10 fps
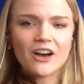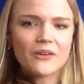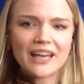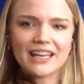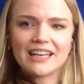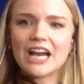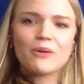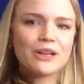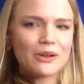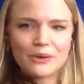okay, now
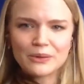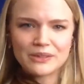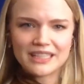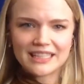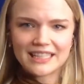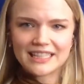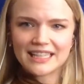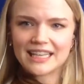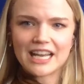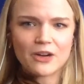we know who did it,
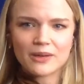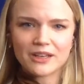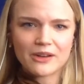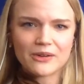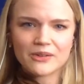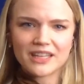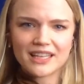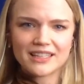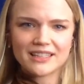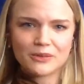and now we know
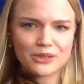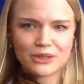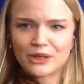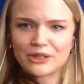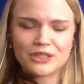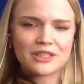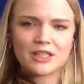that it was her, and she's going